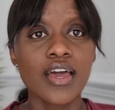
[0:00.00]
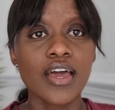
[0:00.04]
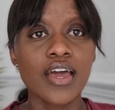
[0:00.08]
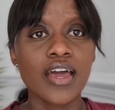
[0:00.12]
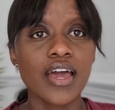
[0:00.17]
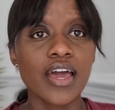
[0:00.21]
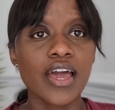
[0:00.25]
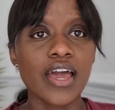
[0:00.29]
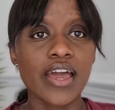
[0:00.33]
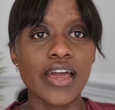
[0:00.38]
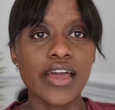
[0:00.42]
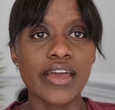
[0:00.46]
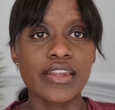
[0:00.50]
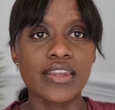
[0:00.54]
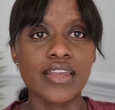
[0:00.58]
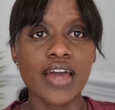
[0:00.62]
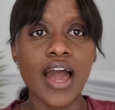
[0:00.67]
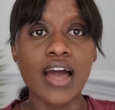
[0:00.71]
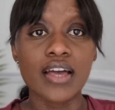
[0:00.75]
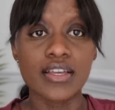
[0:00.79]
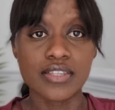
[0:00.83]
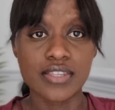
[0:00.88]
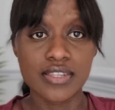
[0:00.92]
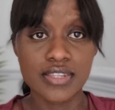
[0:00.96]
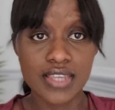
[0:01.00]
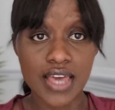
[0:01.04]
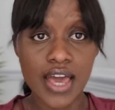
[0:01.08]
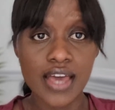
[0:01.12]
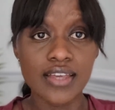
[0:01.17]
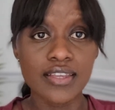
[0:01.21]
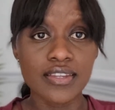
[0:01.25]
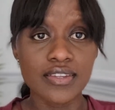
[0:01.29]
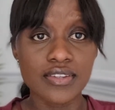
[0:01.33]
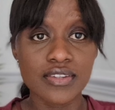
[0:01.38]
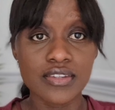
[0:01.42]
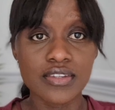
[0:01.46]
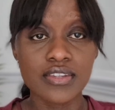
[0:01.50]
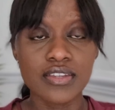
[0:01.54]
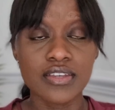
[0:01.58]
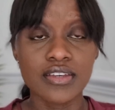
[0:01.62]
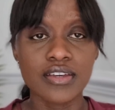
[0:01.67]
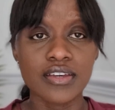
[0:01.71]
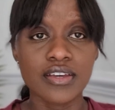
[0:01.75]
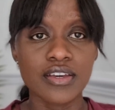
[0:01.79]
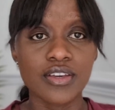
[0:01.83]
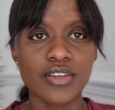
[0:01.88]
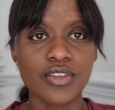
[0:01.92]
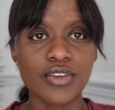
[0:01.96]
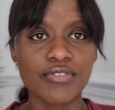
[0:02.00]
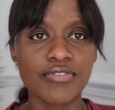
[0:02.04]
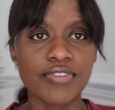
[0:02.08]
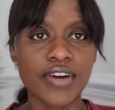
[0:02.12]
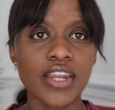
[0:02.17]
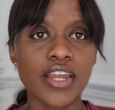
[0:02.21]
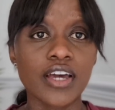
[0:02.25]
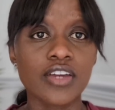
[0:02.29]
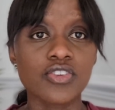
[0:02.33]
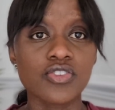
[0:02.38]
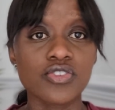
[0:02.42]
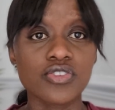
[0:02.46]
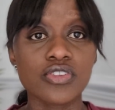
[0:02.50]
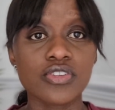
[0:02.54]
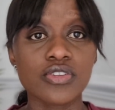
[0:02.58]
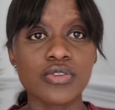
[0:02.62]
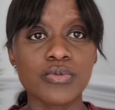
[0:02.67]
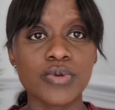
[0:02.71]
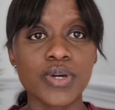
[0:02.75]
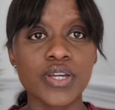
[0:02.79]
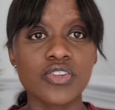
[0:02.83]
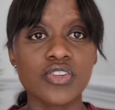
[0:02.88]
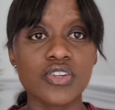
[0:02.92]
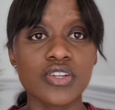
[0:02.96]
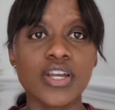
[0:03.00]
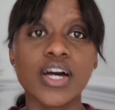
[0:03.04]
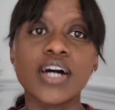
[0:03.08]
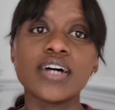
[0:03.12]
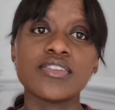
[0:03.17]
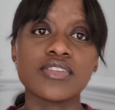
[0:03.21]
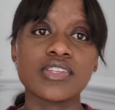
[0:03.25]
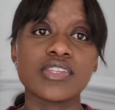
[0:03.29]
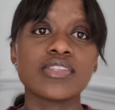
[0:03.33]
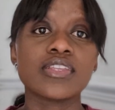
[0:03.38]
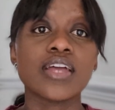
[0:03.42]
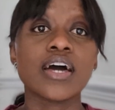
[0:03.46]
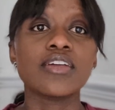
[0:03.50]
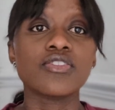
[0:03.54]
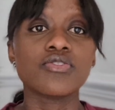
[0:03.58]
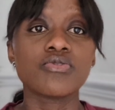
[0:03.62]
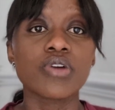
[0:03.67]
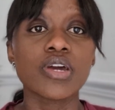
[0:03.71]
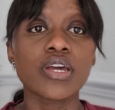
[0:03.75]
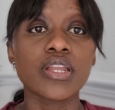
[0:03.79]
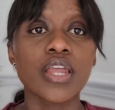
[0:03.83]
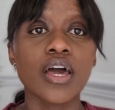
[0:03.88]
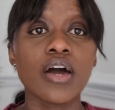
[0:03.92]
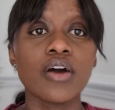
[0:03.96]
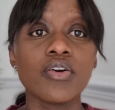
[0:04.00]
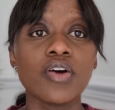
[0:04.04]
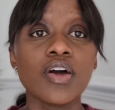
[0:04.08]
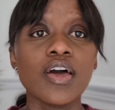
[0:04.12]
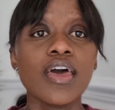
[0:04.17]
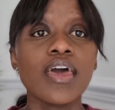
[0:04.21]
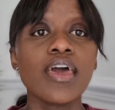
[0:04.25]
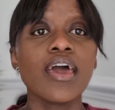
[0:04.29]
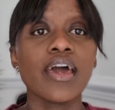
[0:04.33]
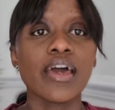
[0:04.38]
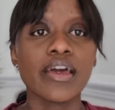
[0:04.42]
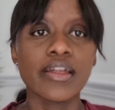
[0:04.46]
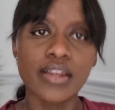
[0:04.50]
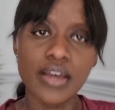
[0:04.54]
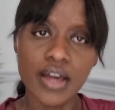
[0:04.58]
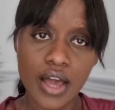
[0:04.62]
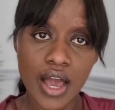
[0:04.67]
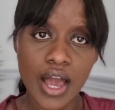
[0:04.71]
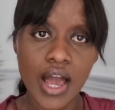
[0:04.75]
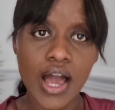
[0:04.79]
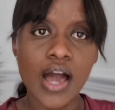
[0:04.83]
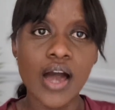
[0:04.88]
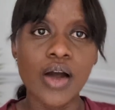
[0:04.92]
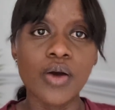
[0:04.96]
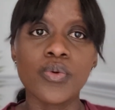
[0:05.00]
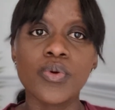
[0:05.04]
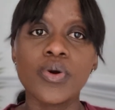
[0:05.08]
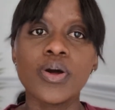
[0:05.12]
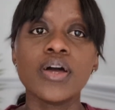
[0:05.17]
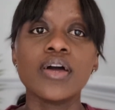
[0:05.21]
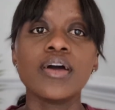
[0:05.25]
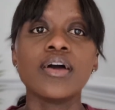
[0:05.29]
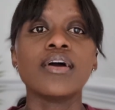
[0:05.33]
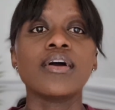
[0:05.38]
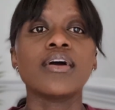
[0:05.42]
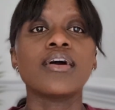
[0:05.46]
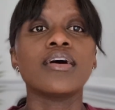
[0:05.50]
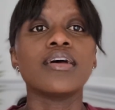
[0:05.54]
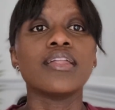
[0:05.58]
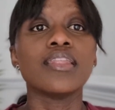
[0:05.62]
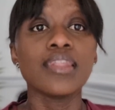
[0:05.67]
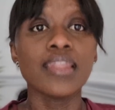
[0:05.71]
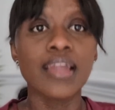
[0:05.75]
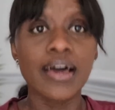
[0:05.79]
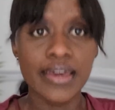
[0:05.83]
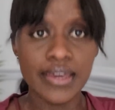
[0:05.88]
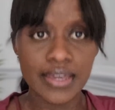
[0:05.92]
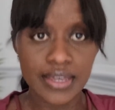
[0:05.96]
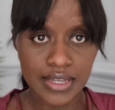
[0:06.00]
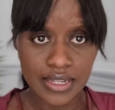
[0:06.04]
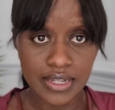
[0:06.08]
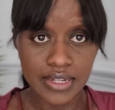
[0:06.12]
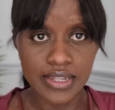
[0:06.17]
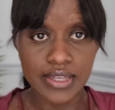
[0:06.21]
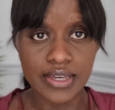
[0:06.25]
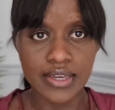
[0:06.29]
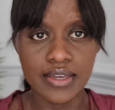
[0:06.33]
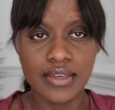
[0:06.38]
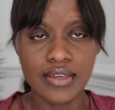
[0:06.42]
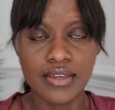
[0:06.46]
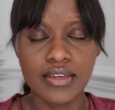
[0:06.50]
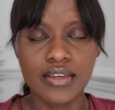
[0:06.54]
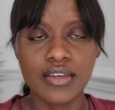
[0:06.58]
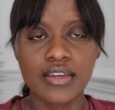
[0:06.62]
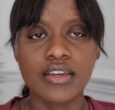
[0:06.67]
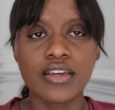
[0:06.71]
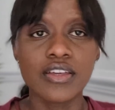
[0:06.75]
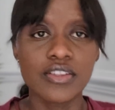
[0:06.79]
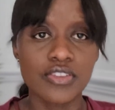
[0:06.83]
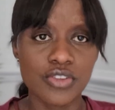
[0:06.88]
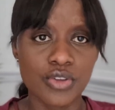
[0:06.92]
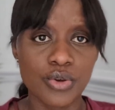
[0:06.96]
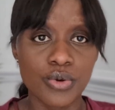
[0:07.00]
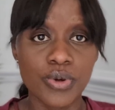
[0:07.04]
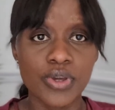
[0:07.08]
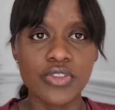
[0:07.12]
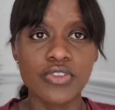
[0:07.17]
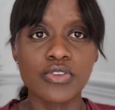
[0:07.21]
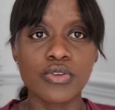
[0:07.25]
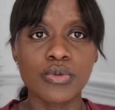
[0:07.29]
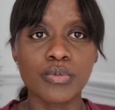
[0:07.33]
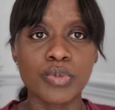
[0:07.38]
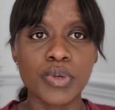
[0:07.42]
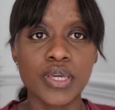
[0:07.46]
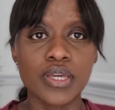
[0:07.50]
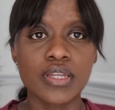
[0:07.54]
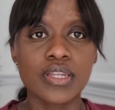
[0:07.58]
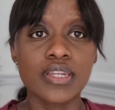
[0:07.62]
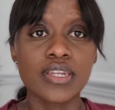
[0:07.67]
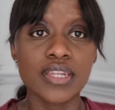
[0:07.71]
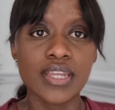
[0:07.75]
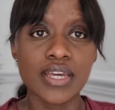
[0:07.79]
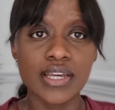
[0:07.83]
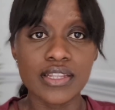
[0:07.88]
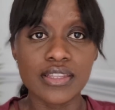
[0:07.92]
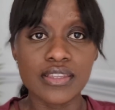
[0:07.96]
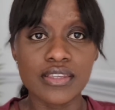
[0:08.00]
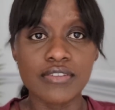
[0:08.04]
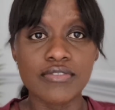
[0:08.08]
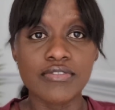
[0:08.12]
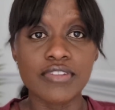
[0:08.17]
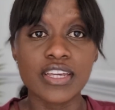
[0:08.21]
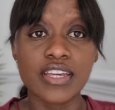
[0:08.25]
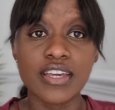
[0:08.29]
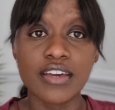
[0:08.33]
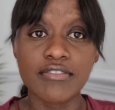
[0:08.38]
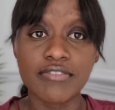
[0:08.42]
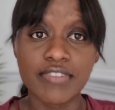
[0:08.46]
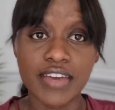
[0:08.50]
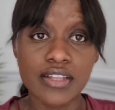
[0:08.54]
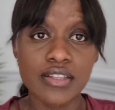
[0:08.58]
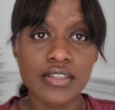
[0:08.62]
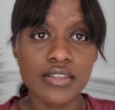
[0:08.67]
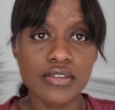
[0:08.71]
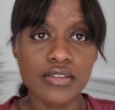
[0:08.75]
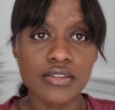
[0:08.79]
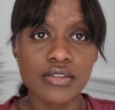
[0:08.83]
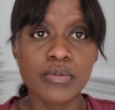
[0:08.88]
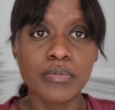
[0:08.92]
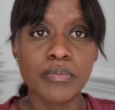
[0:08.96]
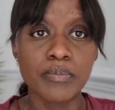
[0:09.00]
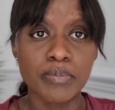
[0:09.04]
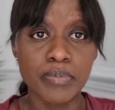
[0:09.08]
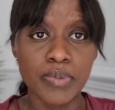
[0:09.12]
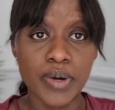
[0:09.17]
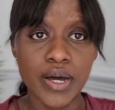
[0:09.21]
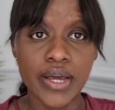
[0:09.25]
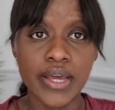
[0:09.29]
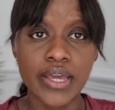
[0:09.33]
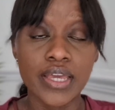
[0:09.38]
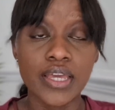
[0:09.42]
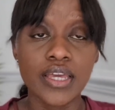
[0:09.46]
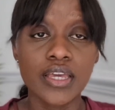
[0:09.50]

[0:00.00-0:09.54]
and assess your financial situation as it stands right now, and how likely it's going to be negatively affected by